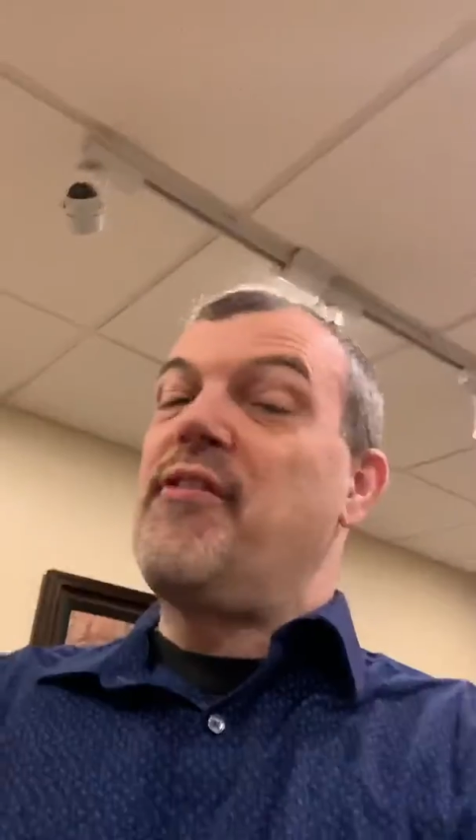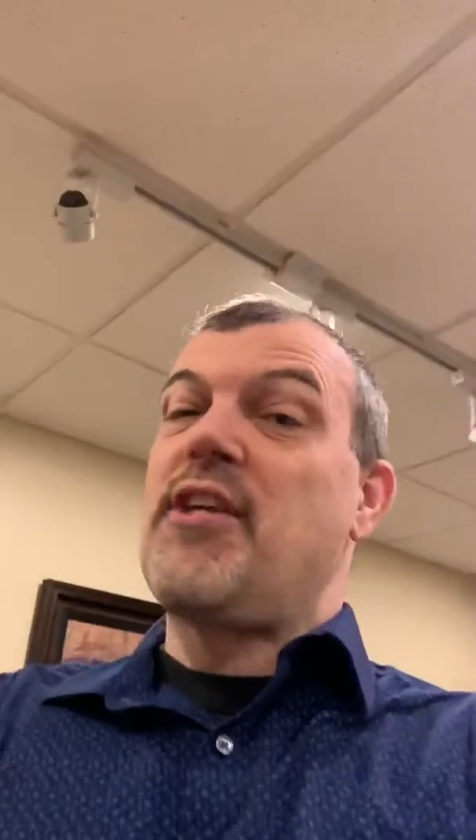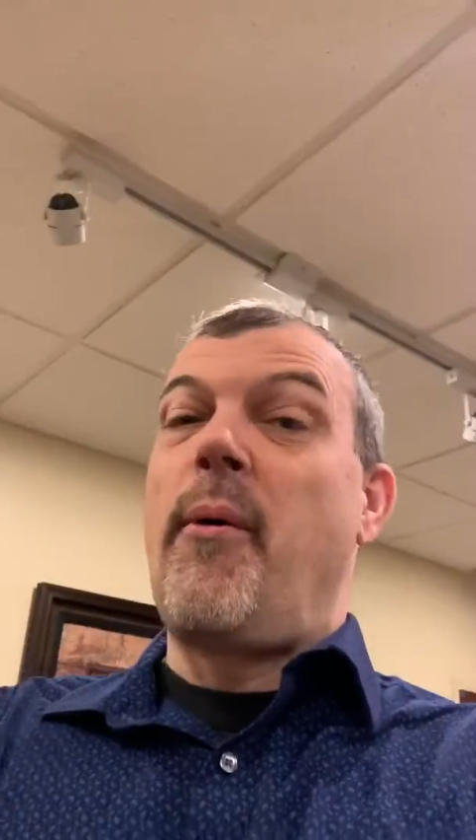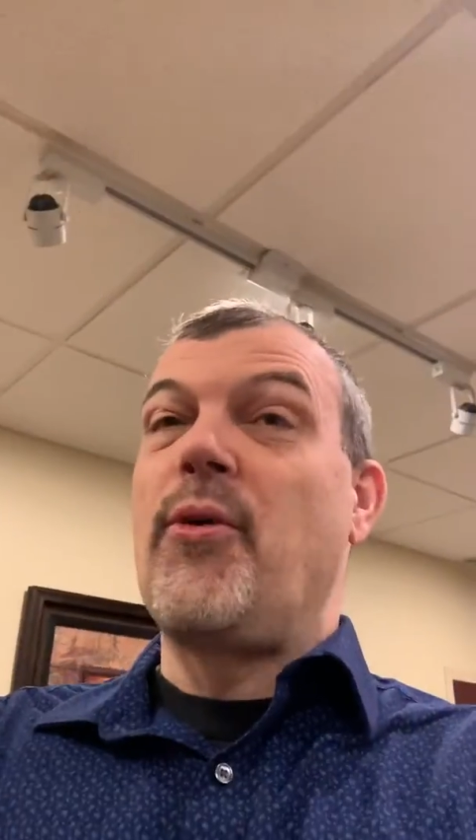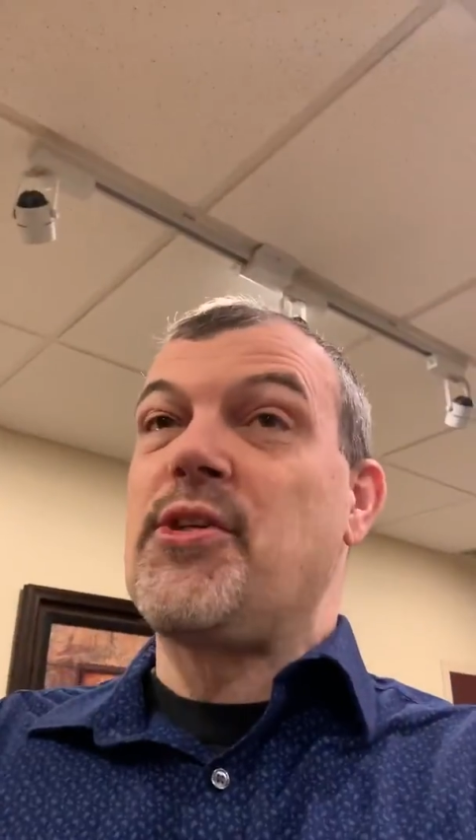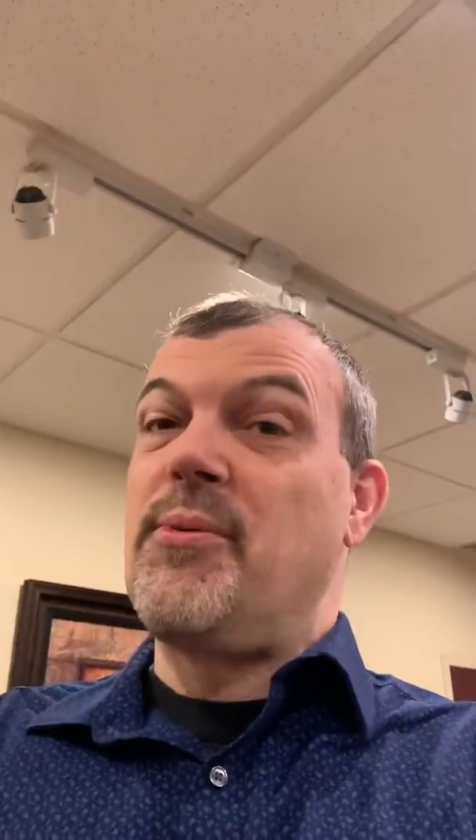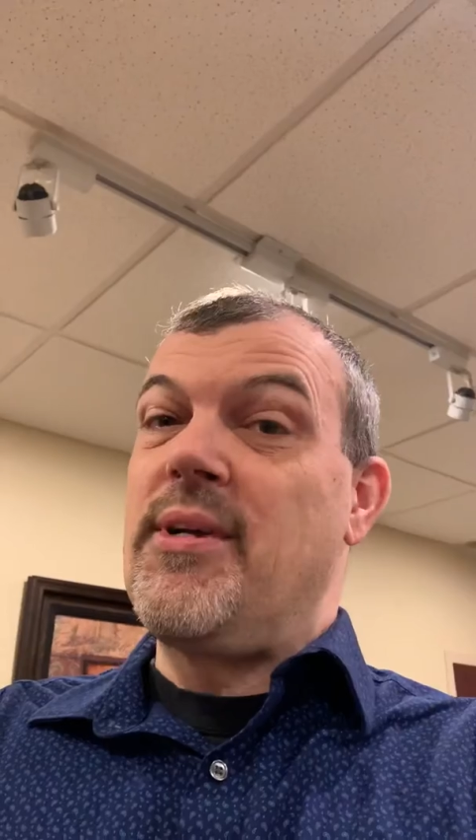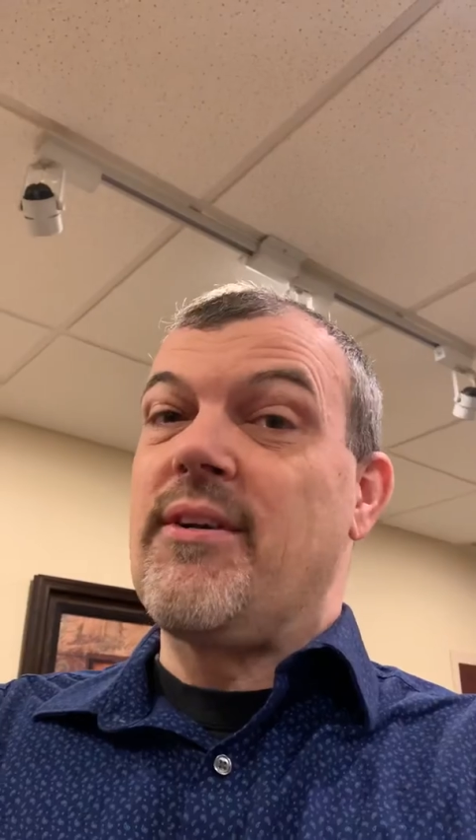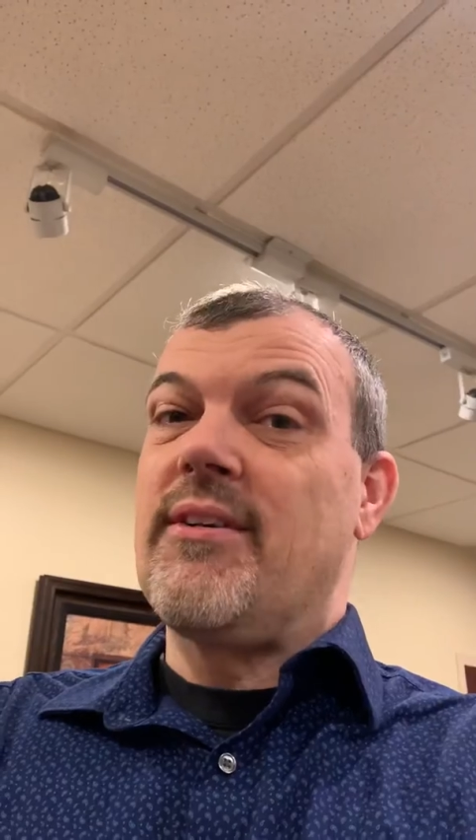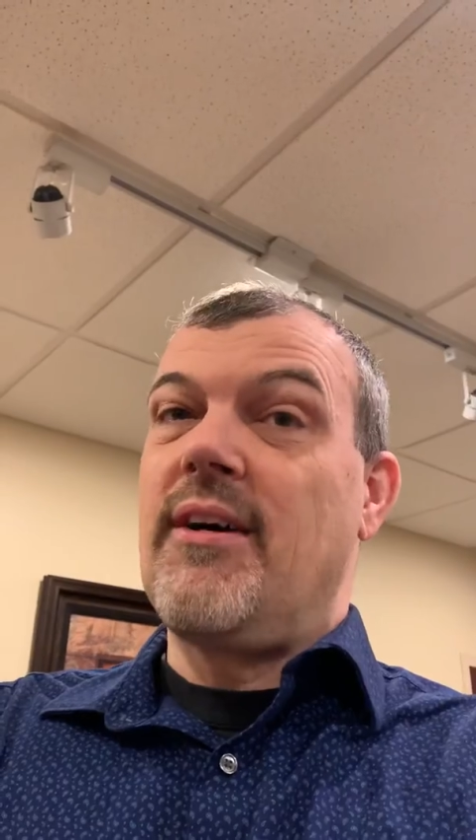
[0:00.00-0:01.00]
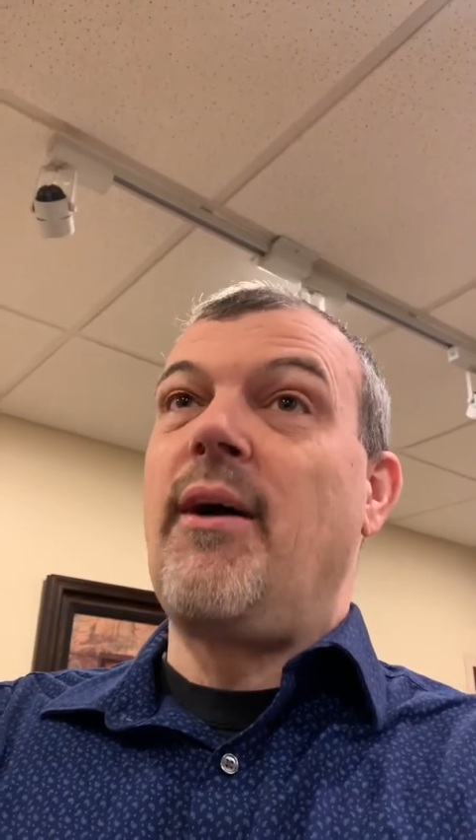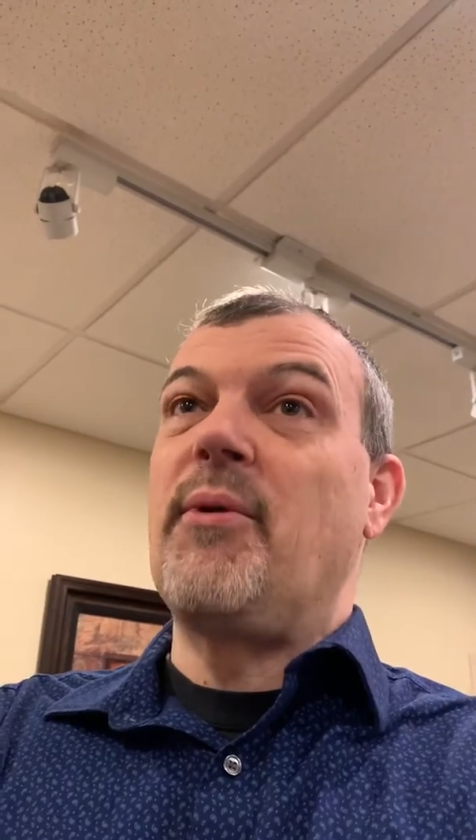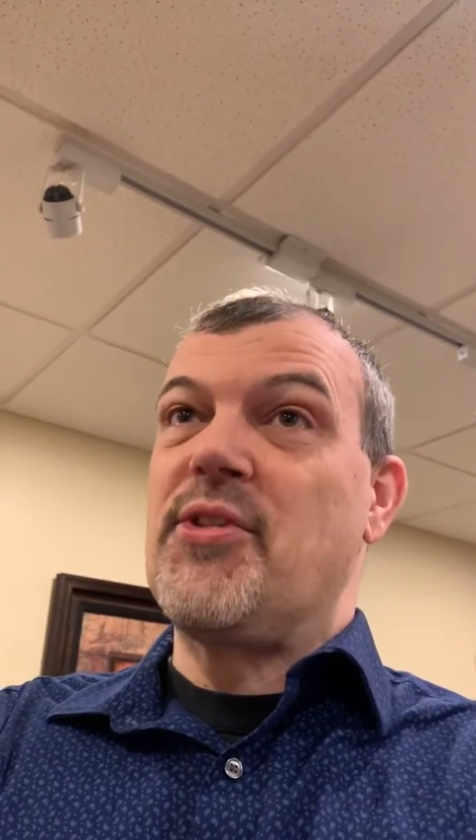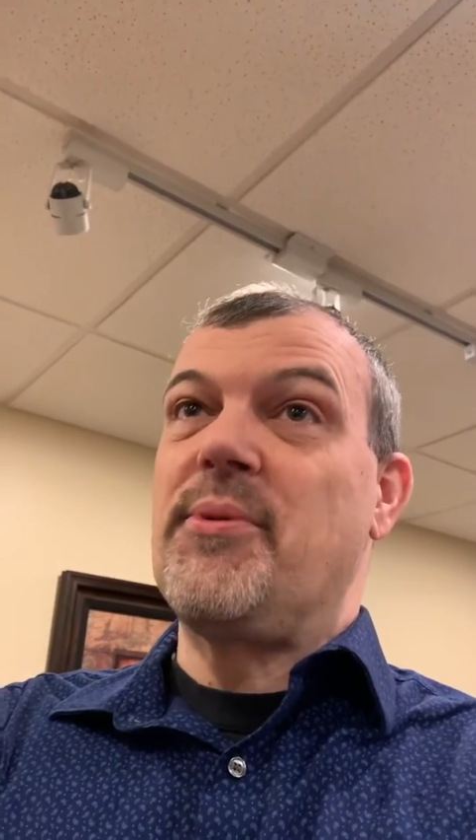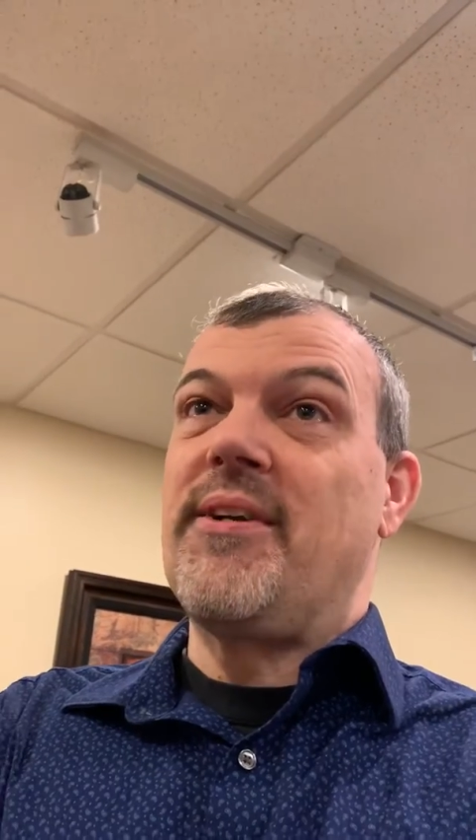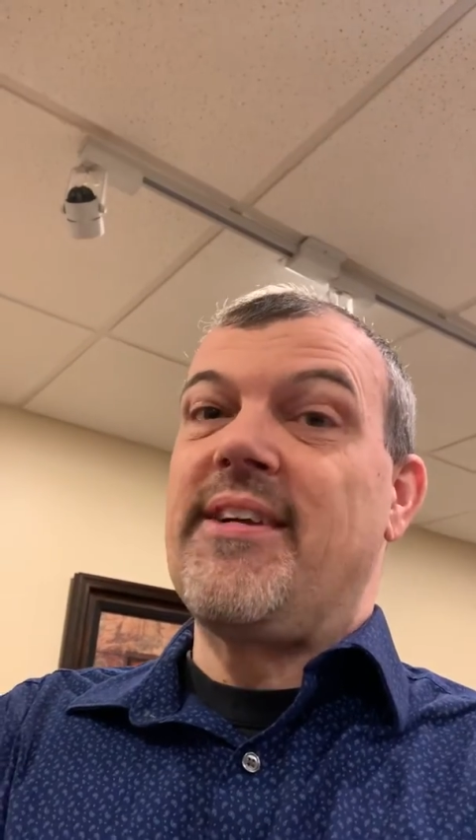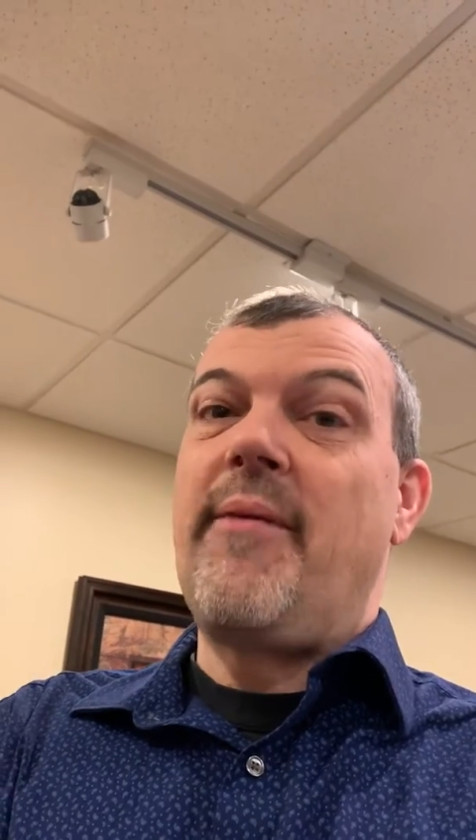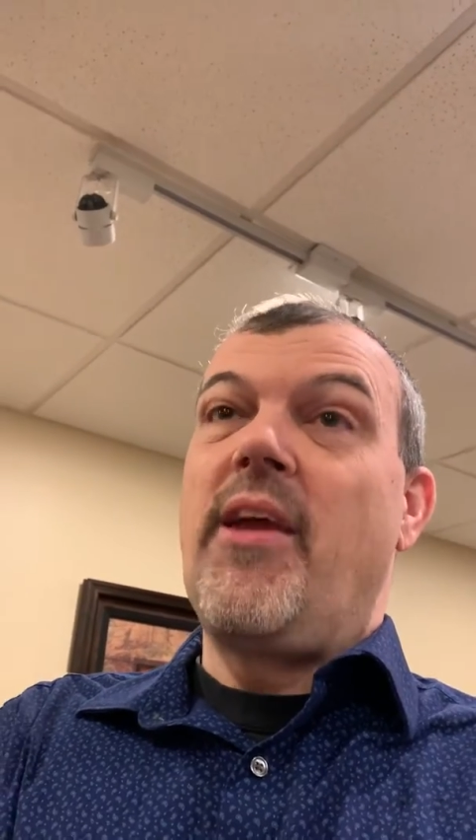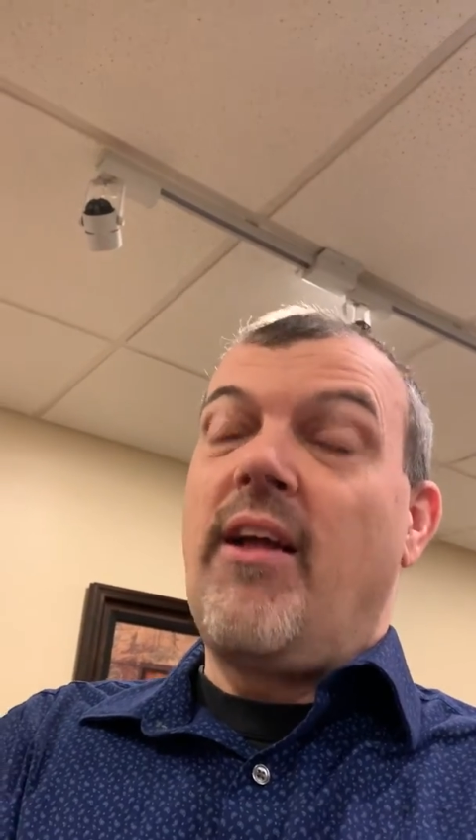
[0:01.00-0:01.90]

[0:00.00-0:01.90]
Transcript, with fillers: is almost sweeter. Almost sweeter, yeah.